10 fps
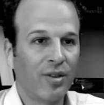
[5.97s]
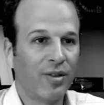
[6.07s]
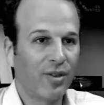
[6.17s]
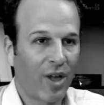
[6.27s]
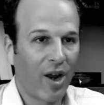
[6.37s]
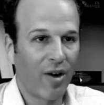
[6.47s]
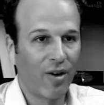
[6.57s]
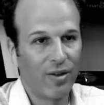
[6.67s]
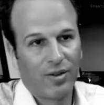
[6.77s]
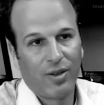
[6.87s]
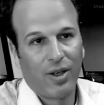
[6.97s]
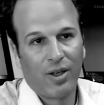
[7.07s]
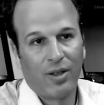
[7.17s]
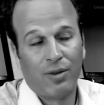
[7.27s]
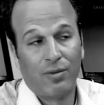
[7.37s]
and scared,
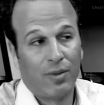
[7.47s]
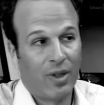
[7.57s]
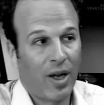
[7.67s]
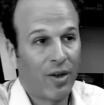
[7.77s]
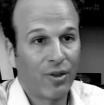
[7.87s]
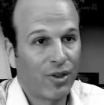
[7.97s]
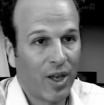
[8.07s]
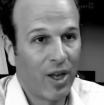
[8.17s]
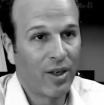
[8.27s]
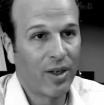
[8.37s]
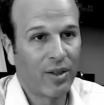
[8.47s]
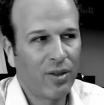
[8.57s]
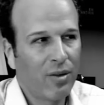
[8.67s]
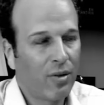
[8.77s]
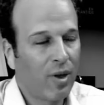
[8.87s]
and I understand.
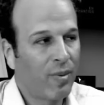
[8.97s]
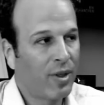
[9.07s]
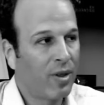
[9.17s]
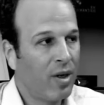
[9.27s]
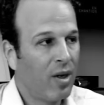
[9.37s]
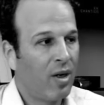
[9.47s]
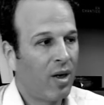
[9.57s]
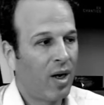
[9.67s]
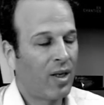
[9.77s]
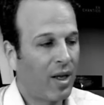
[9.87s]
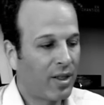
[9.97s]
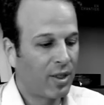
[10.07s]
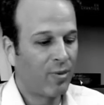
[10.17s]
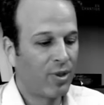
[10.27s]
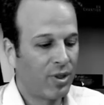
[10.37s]
And I mean, I
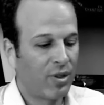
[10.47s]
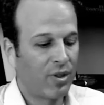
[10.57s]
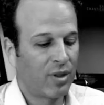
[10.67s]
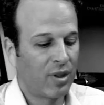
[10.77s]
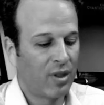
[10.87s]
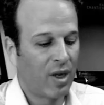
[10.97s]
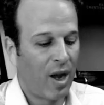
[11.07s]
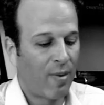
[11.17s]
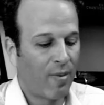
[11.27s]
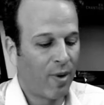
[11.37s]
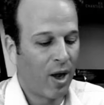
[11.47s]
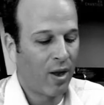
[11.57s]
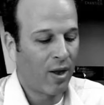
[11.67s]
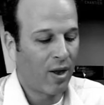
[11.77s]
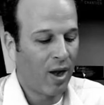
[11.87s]
take the position that I'm
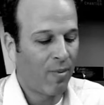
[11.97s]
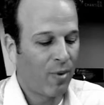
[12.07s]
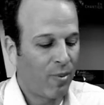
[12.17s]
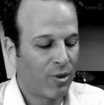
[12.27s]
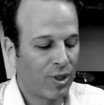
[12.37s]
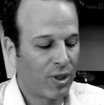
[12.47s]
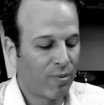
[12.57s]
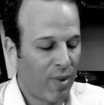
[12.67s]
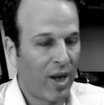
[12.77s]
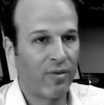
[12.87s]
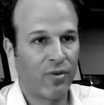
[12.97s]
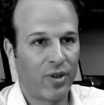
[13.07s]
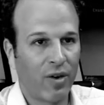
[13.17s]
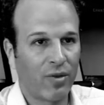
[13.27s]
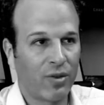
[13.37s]
representing Magnum
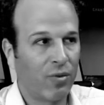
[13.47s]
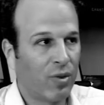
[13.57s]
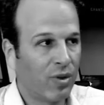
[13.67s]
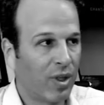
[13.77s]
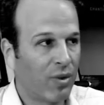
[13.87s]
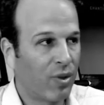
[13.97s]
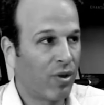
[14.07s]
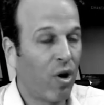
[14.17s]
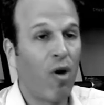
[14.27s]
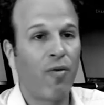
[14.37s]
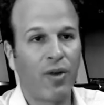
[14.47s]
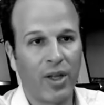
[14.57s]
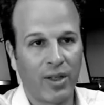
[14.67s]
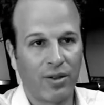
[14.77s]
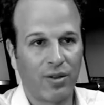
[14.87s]
photographers. Well, guess what? They're all
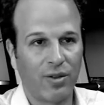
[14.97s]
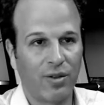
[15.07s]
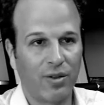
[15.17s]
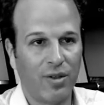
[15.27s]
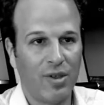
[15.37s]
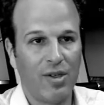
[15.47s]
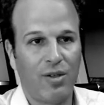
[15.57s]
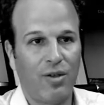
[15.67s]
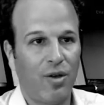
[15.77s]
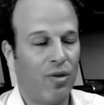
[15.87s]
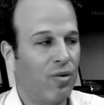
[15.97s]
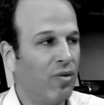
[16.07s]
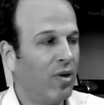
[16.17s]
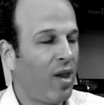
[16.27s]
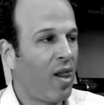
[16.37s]
freelancers,
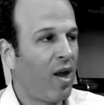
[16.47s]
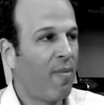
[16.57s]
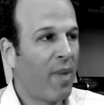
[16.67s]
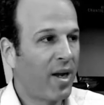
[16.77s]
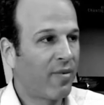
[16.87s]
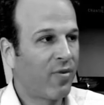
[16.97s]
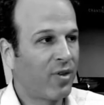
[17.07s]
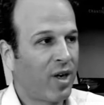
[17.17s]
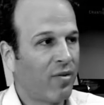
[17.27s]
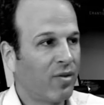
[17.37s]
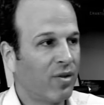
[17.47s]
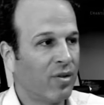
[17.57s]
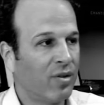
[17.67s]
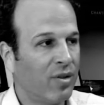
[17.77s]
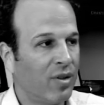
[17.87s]
so a Magnum
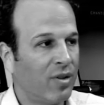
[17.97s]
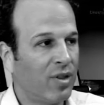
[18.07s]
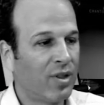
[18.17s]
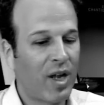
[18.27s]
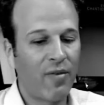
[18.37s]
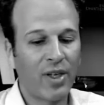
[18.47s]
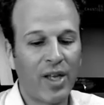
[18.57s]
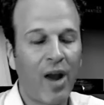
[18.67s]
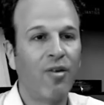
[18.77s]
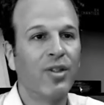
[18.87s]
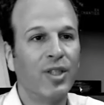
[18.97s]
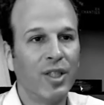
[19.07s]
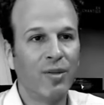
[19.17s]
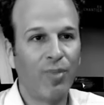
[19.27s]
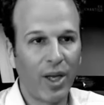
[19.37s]
photographer doesn't have a
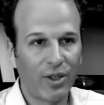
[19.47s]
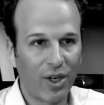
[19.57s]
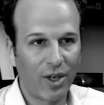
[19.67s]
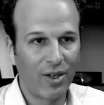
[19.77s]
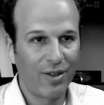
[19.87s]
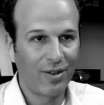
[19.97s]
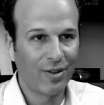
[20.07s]
guaranteed paycheck,